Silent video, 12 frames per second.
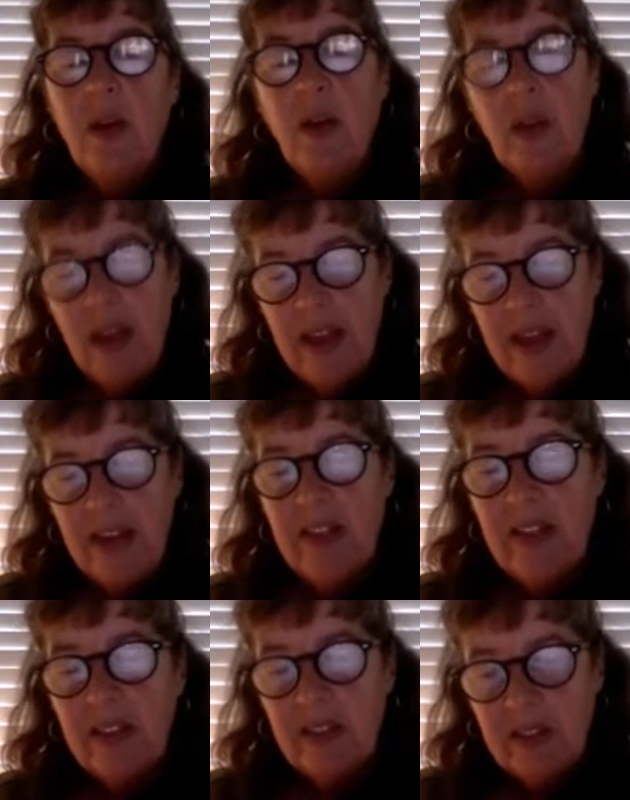And
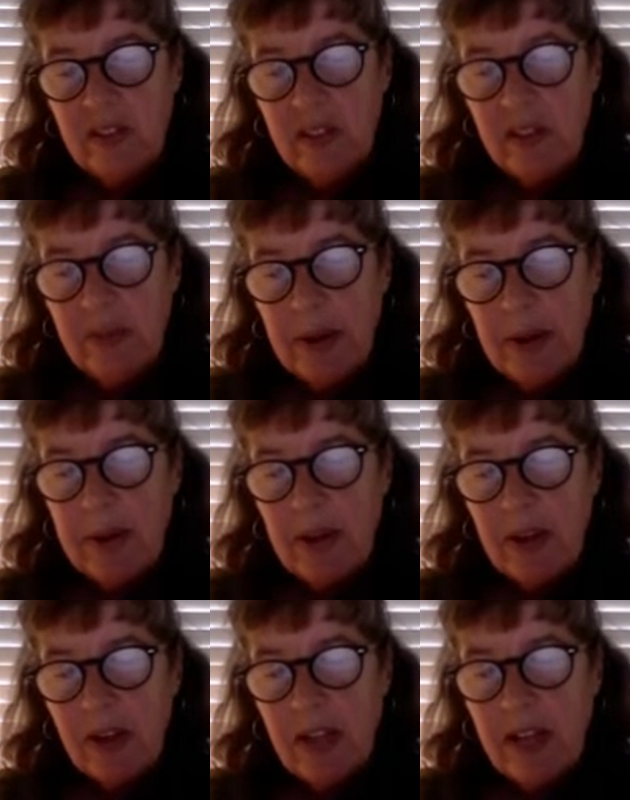this is an experiment
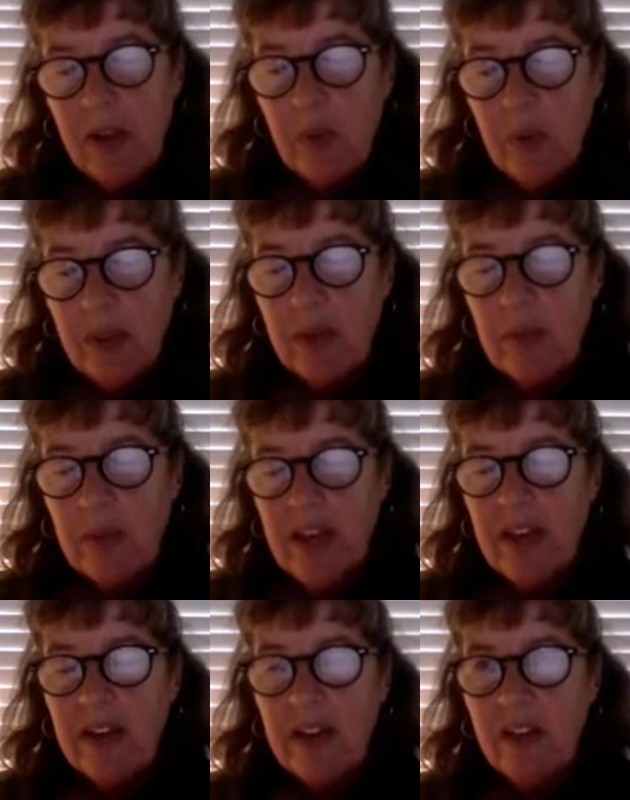looking at with and
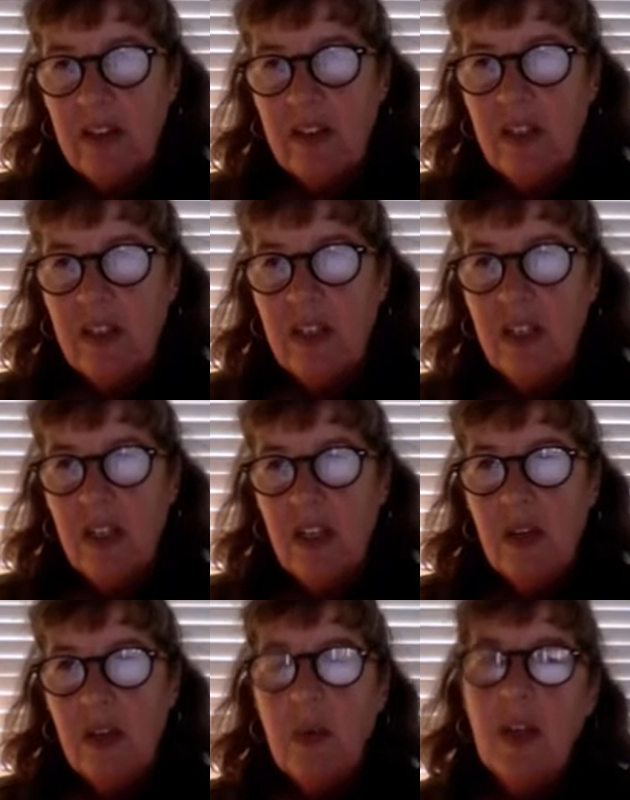without oxygen.
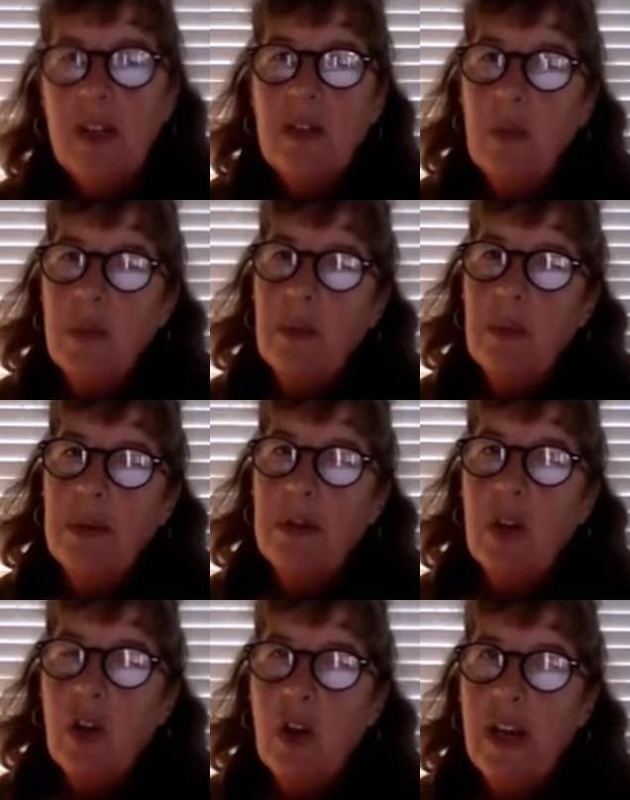Whereas with the
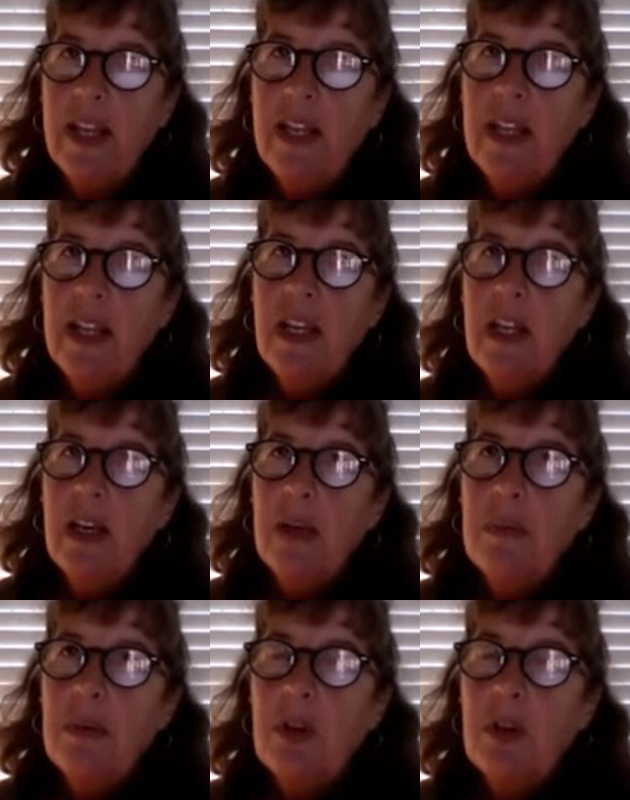perchlorate,
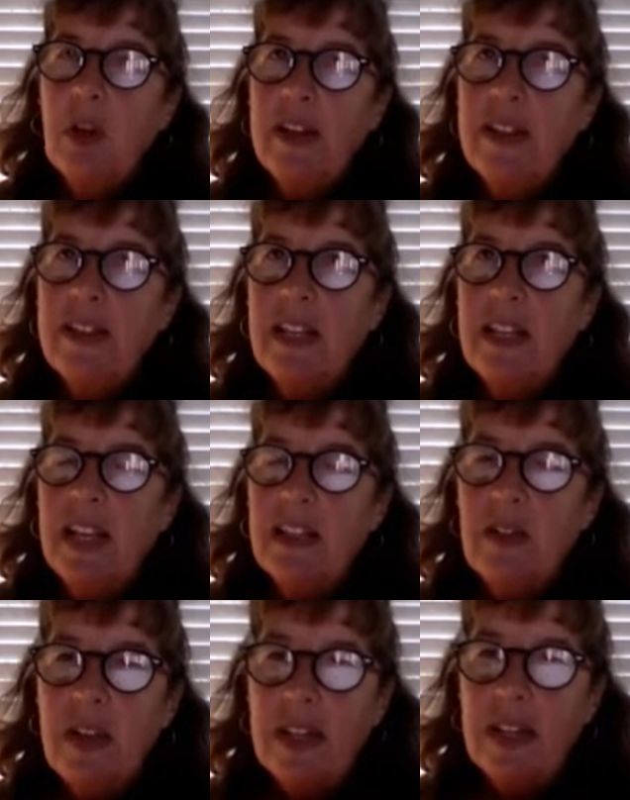perchlorate is the
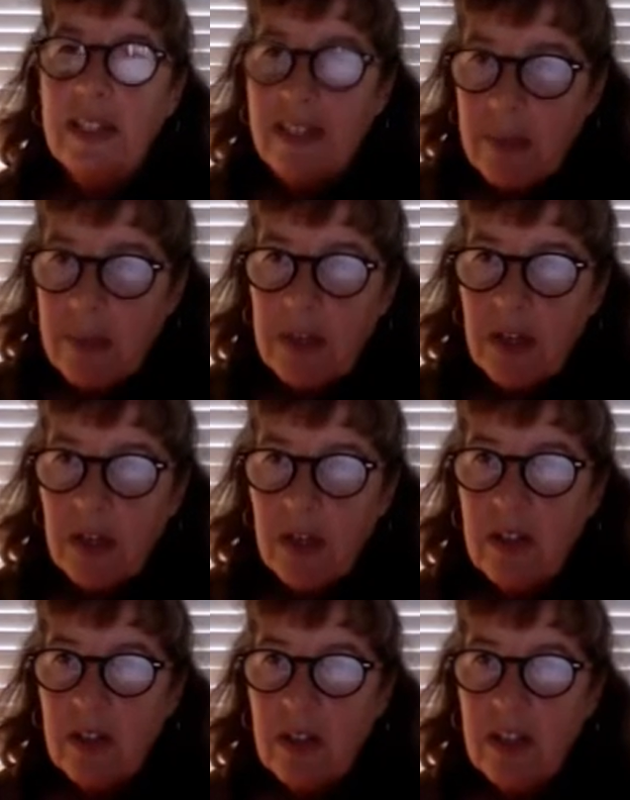electron acceptor,
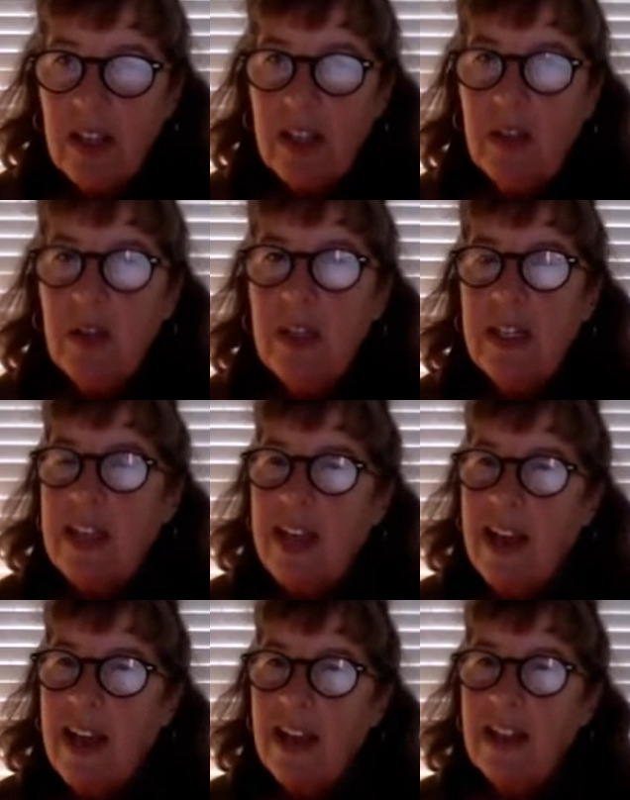and you need to
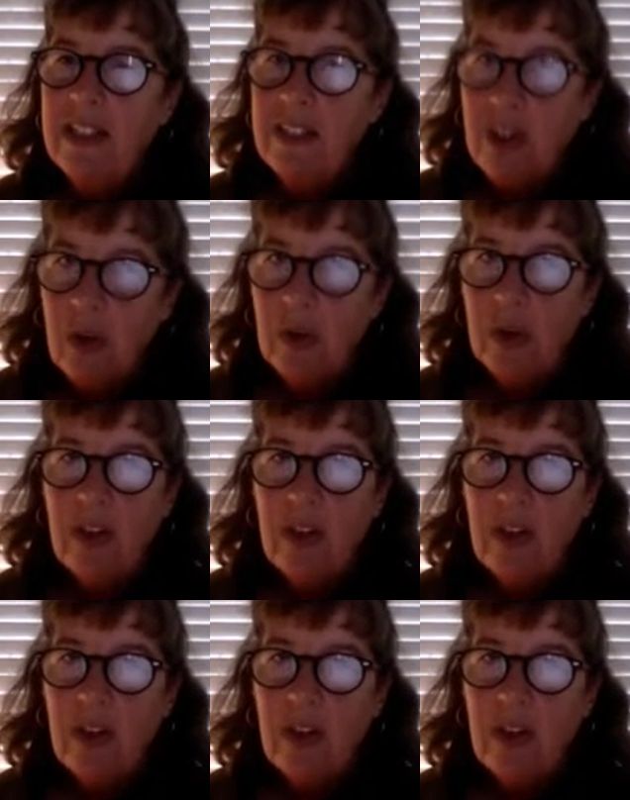add a donor.